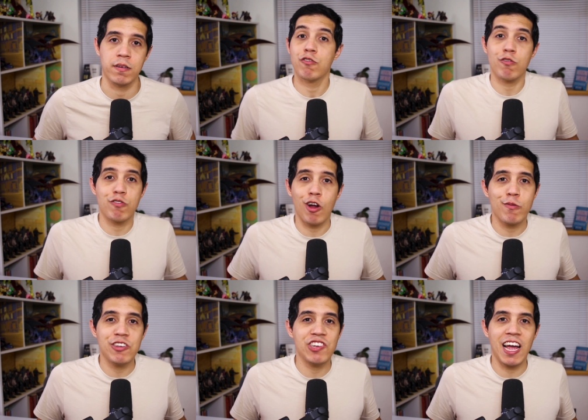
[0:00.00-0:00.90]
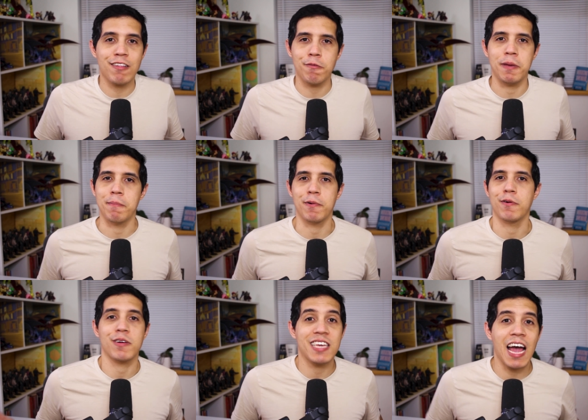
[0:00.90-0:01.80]
So start reaching out to
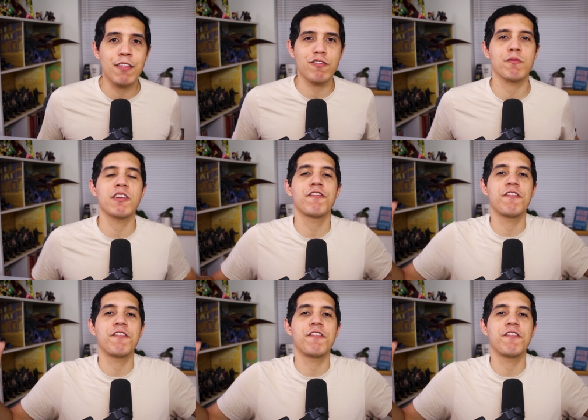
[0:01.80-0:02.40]
people, gather as much